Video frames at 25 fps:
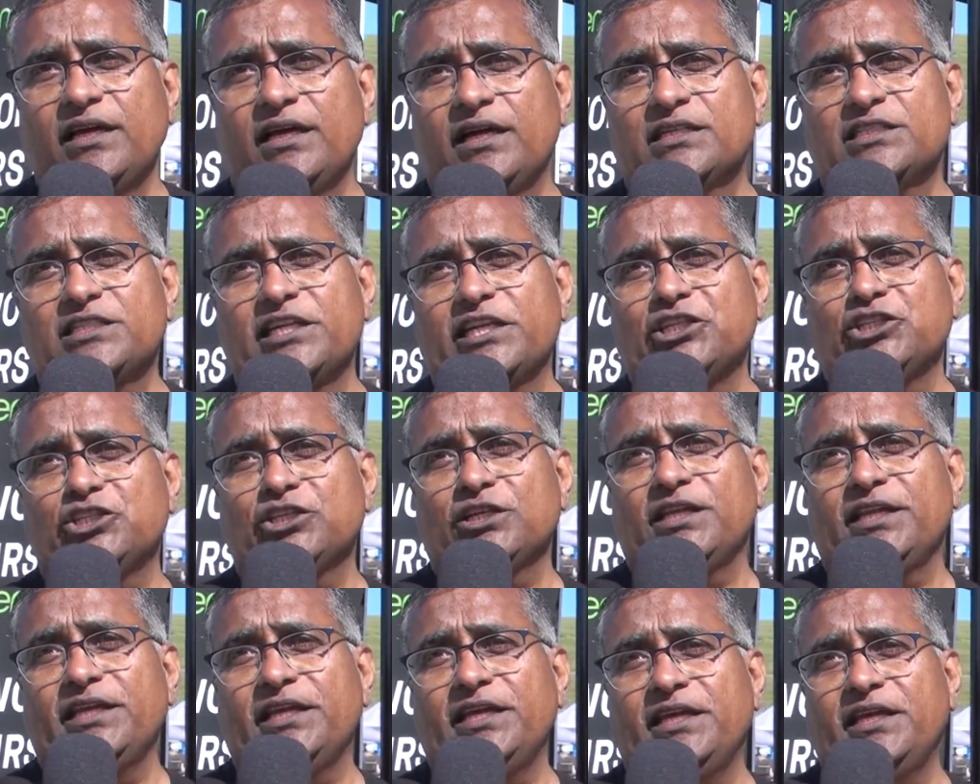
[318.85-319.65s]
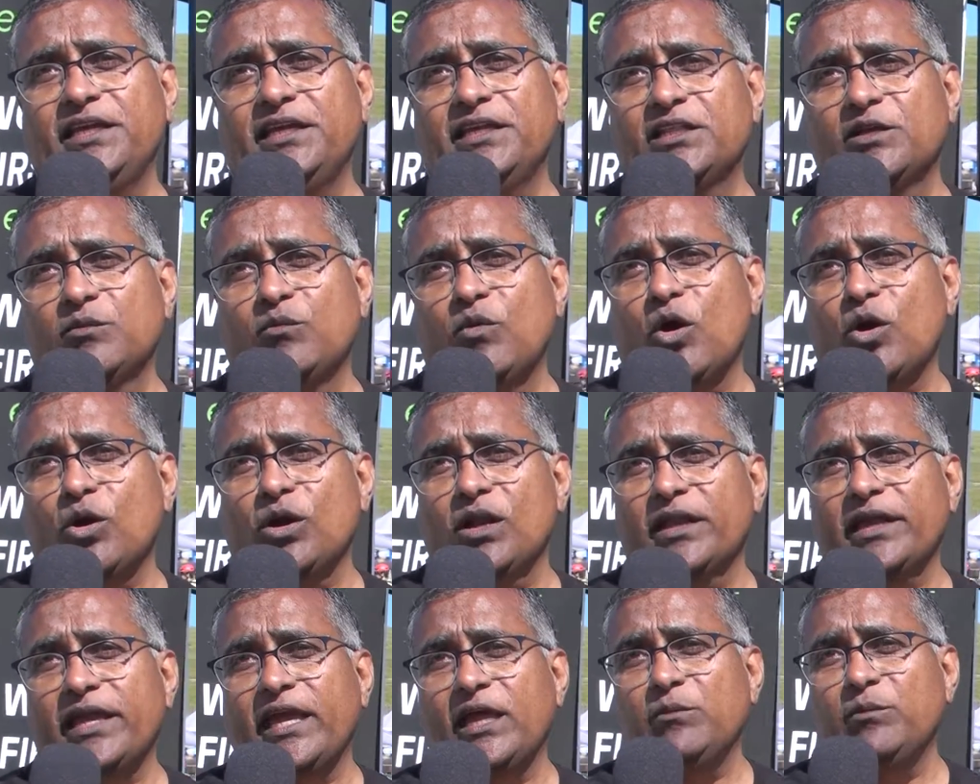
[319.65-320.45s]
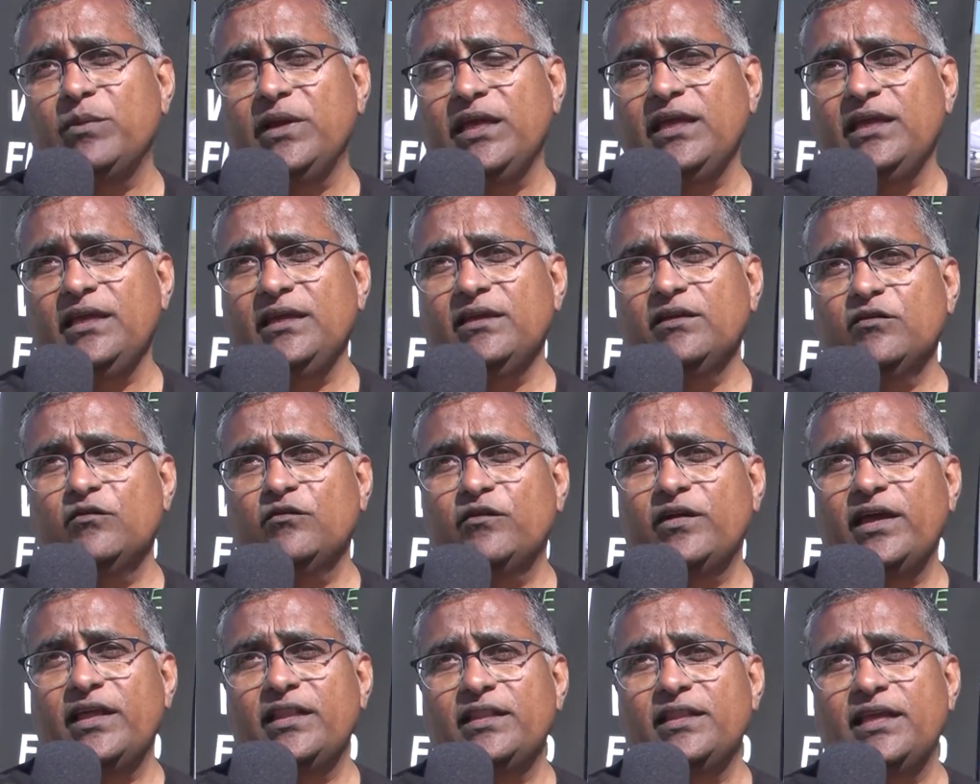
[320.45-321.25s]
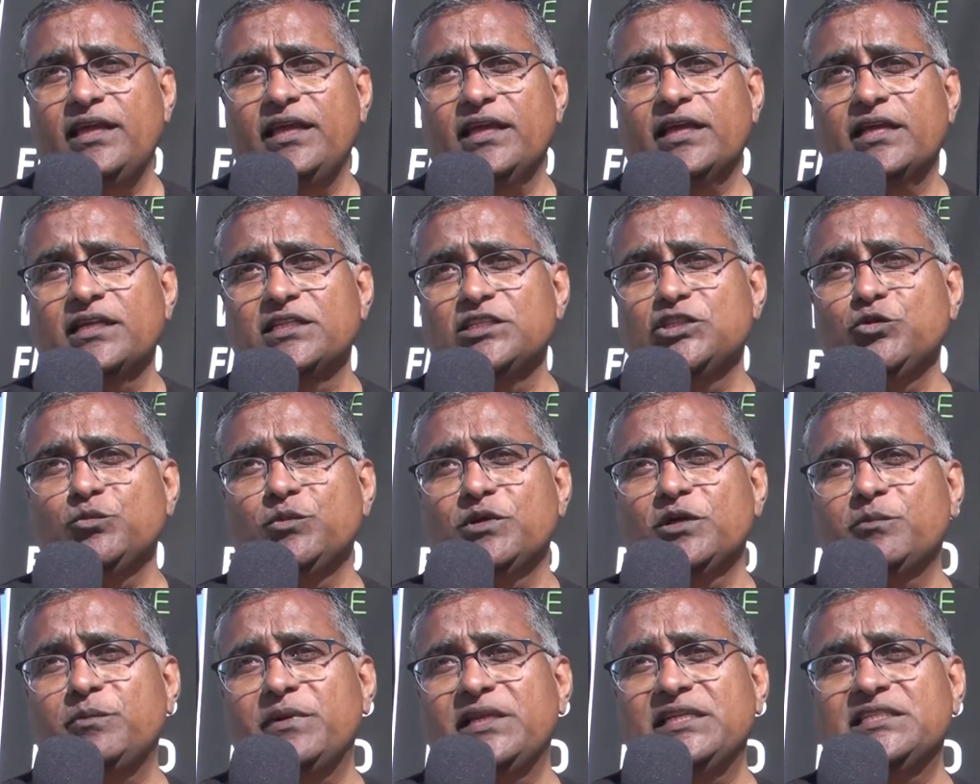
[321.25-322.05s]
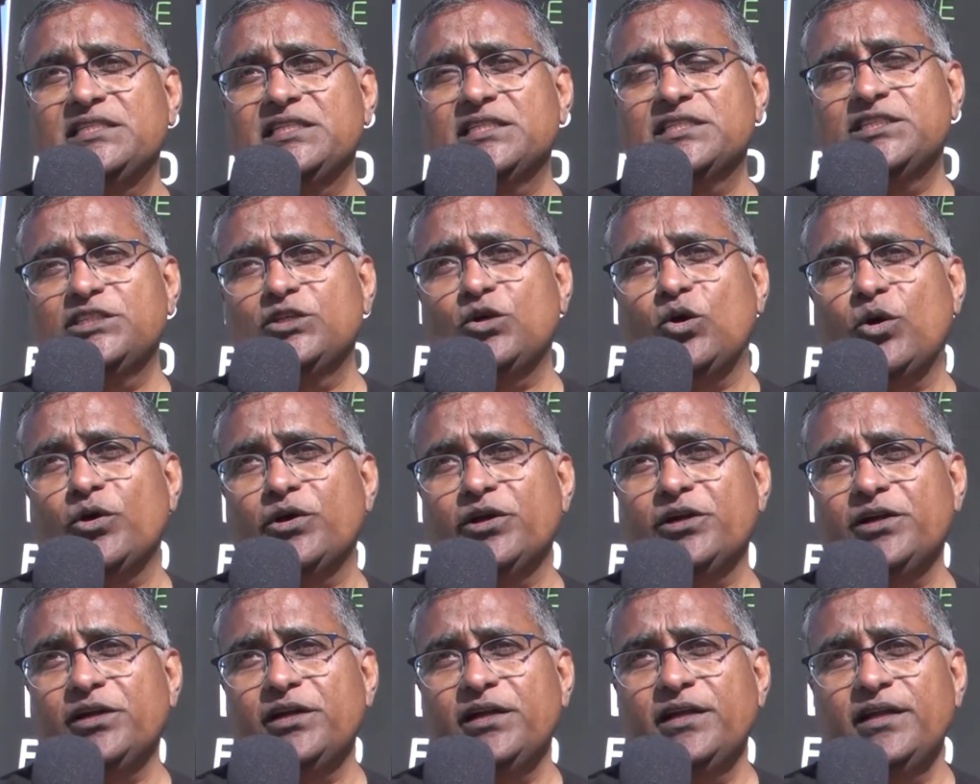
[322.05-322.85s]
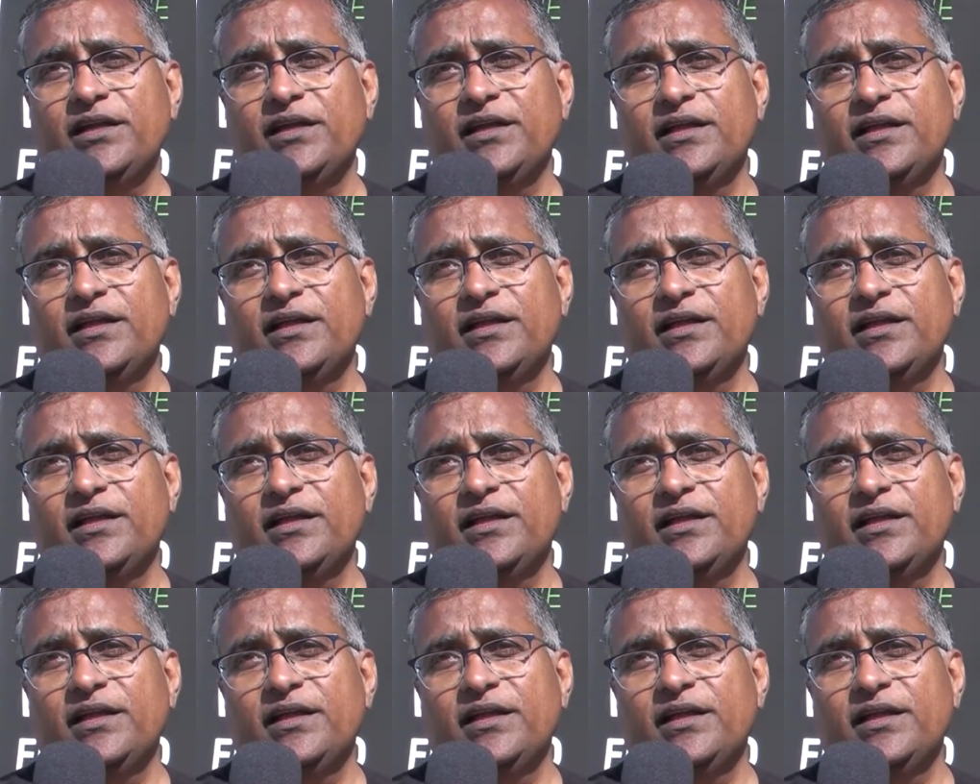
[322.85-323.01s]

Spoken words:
Essentially, the model can be when a consumer places the order,